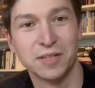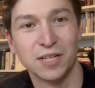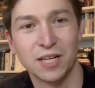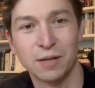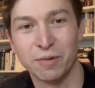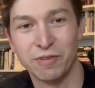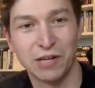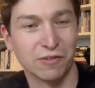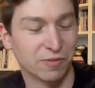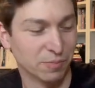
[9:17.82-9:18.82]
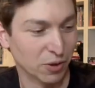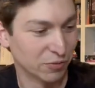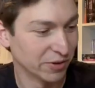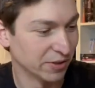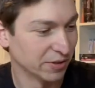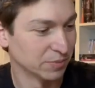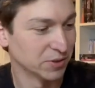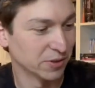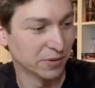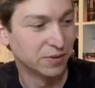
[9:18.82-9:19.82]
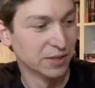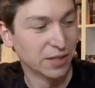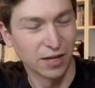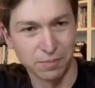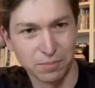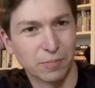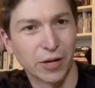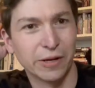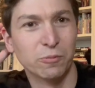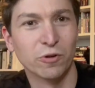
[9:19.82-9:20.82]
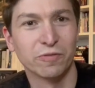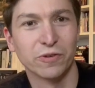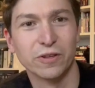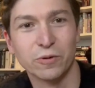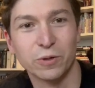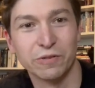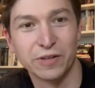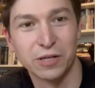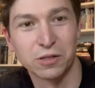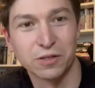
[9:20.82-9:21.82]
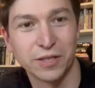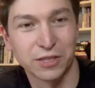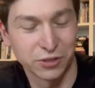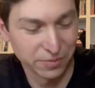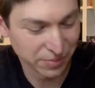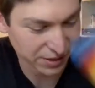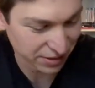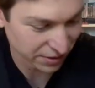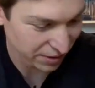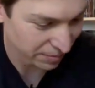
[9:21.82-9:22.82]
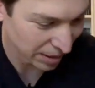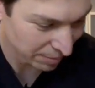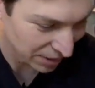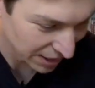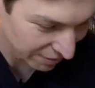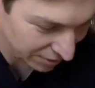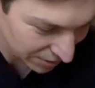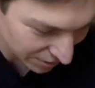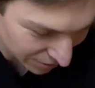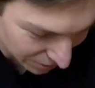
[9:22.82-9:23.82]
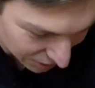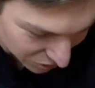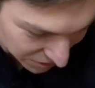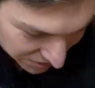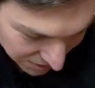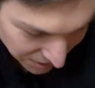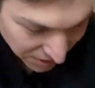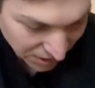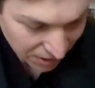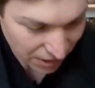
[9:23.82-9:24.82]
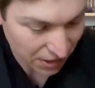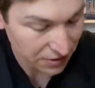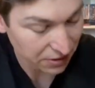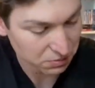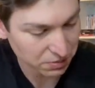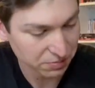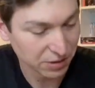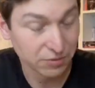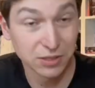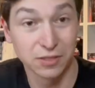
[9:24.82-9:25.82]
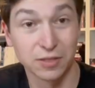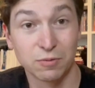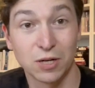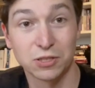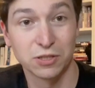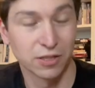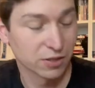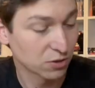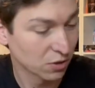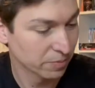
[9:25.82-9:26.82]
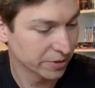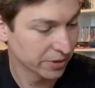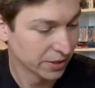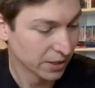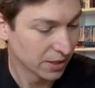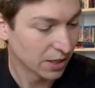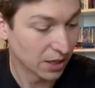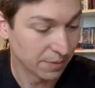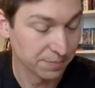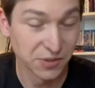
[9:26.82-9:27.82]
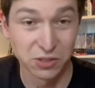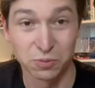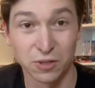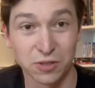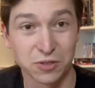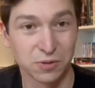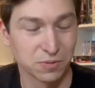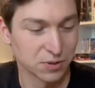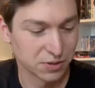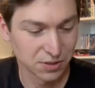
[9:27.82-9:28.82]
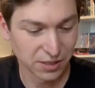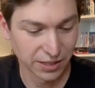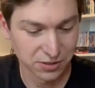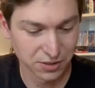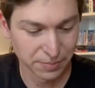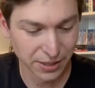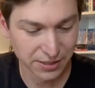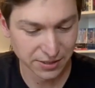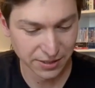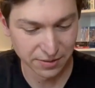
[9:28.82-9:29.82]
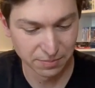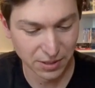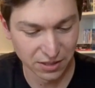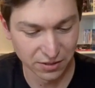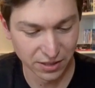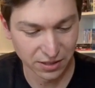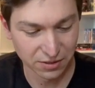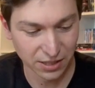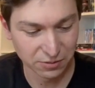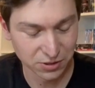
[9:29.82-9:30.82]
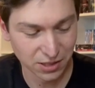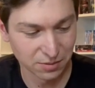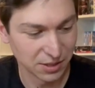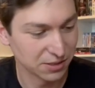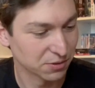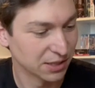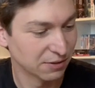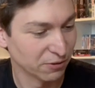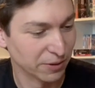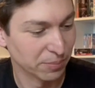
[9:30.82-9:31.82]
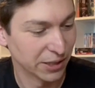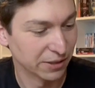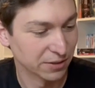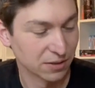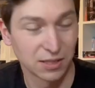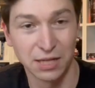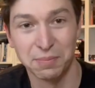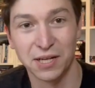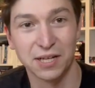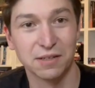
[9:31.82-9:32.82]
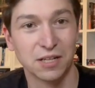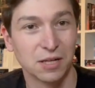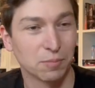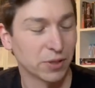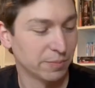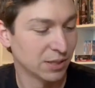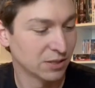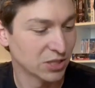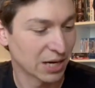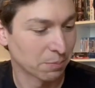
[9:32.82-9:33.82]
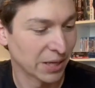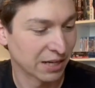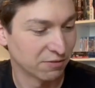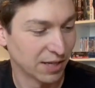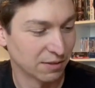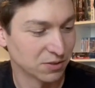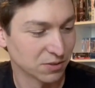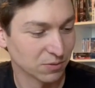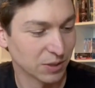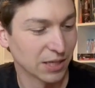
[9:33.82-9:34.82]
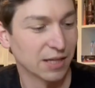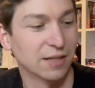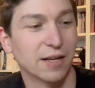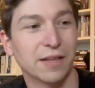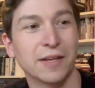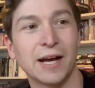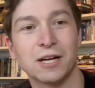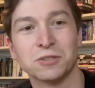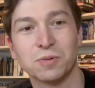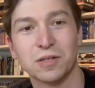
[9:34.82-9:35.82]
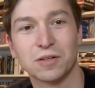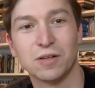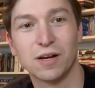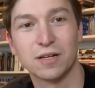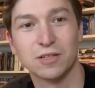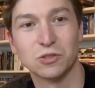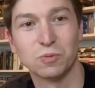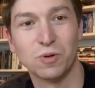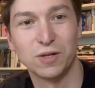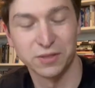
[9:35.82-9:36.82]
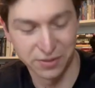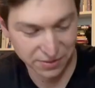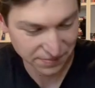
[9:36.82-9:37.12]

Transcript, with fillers: and I'm a fan of both of them, so um, probably more for the Will Ferrell collection, but I'm um, happy to have it in the collection. Uh, this one we recently watched in October. Um, this one also was kind of surprising and better than I thought it was going to be, so I definitely plan on keeping it. Pretty big Jack Black fan, so we got uh, The House with the Clock in Its Walls.